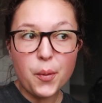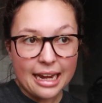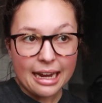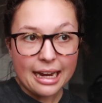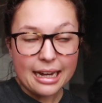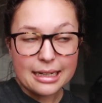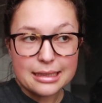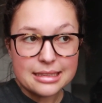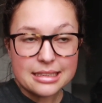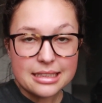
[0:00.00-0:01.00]

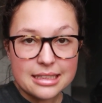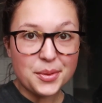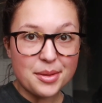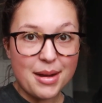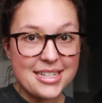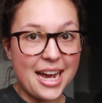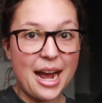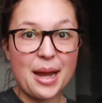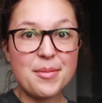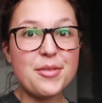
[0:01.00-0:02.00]
and do with my time.